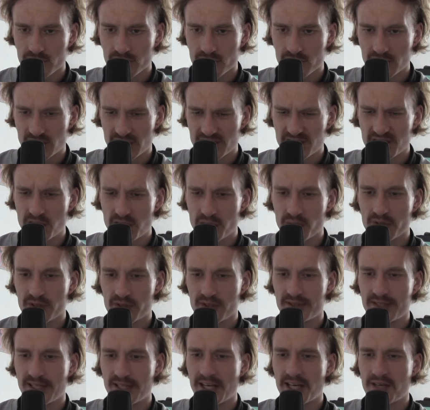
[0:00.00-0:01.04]
Does it look the
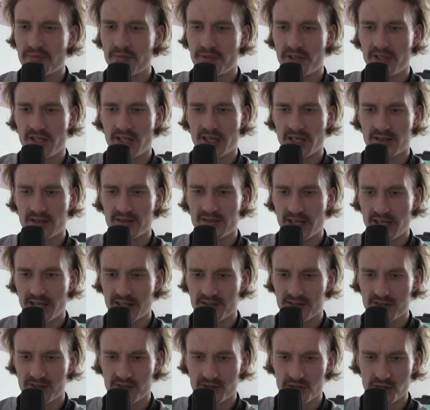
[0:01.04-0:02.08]
same in like
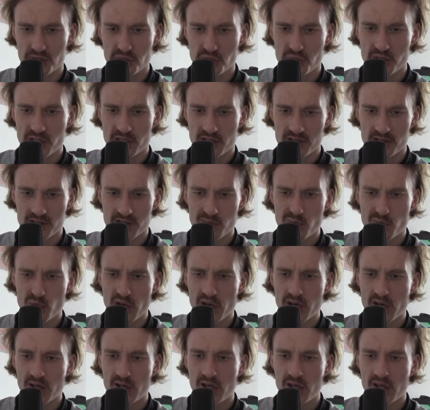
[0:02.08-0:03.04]
Texas or Utah somewhere?